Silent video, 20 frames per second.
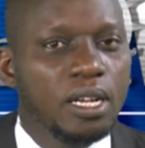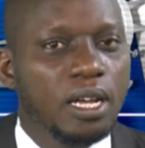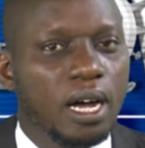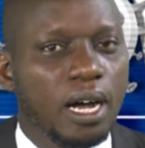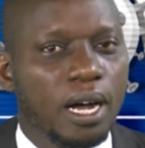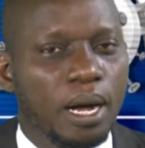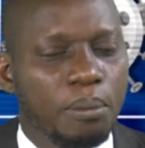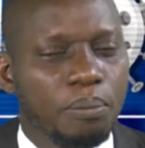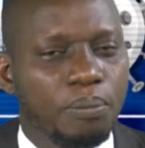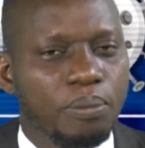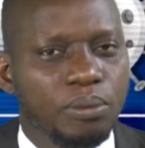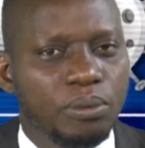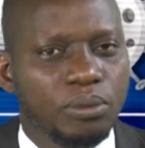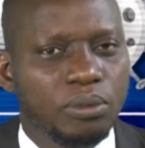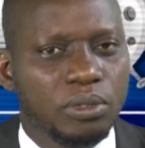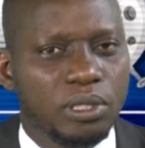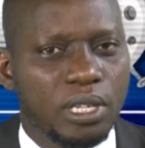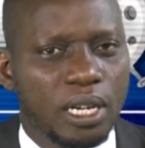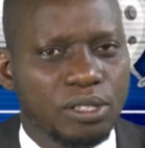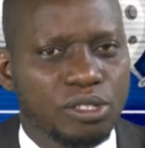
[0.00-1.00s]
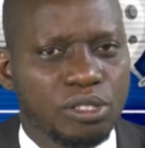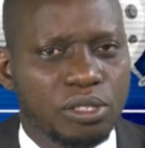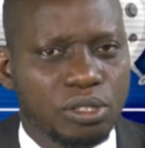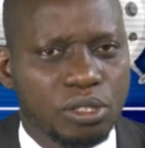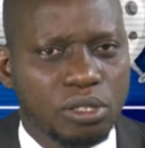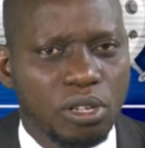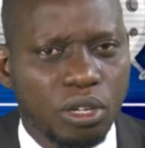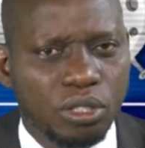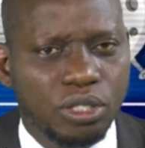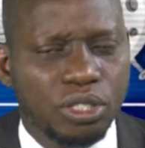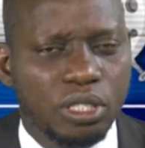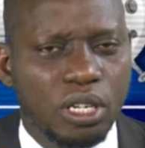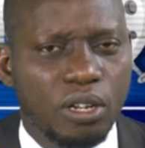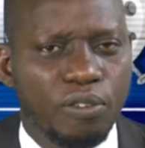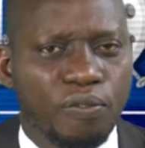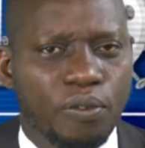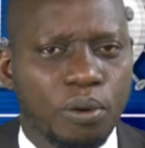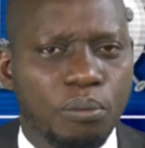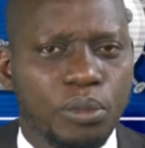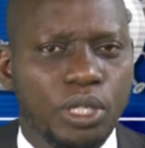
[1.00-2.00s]
that such
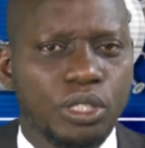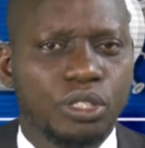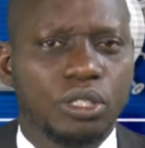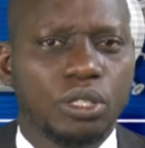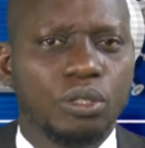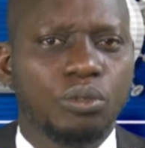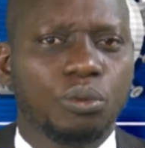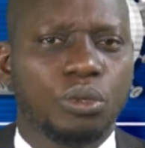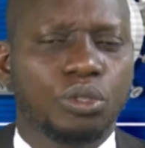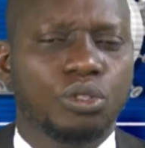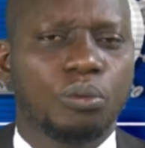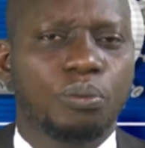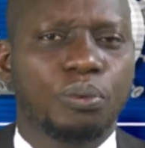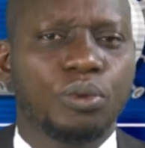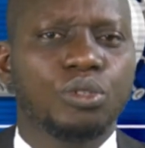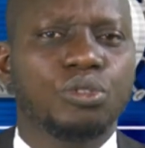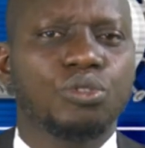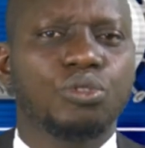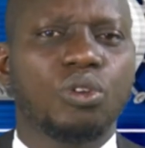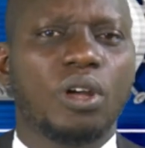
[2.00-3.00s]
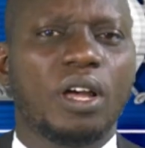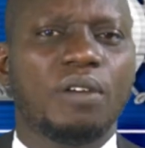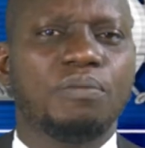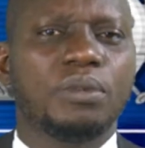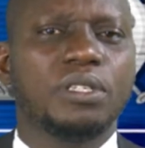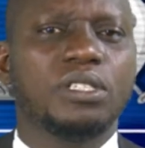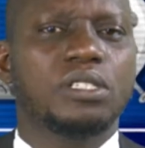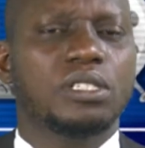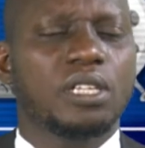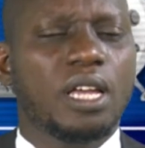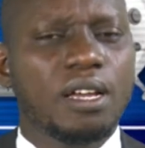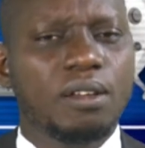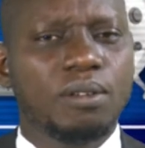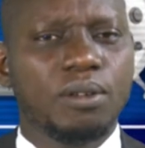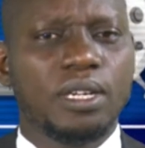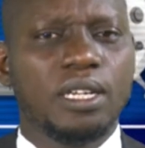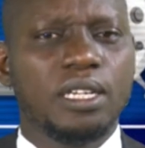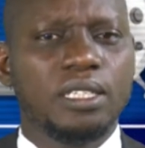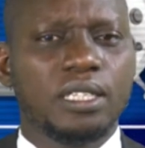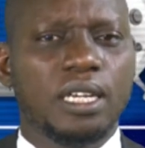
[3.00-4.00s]
information was supposed to have been
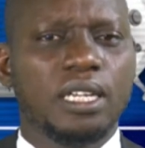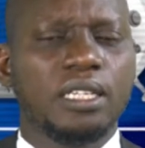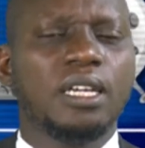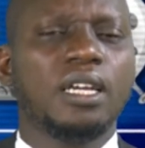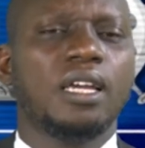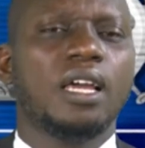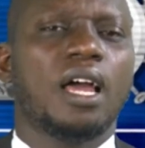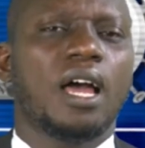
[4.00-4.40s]
circulated,